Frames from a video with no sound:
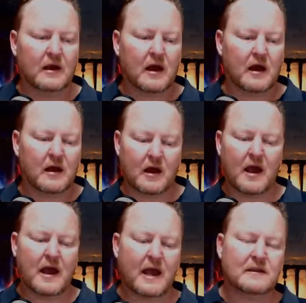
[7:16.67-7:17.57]

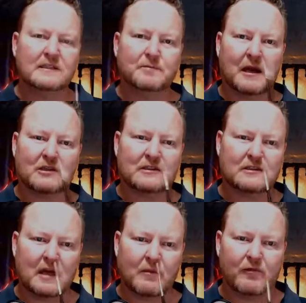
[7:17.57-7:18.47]
I had these
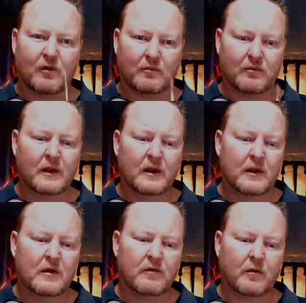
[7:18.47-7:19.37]
brushes come from
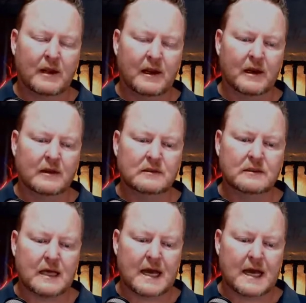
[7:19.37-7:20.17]
from England.